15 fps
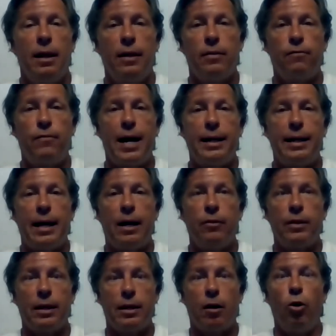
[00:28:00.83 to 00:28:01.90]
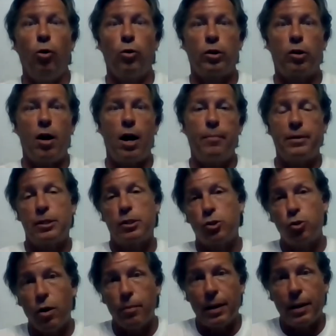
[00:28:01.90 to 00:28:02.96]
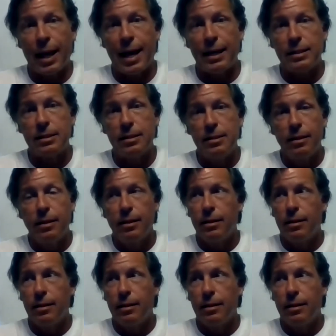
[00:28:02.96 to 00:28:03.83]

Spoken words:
and then find out that our whole crop is short plants,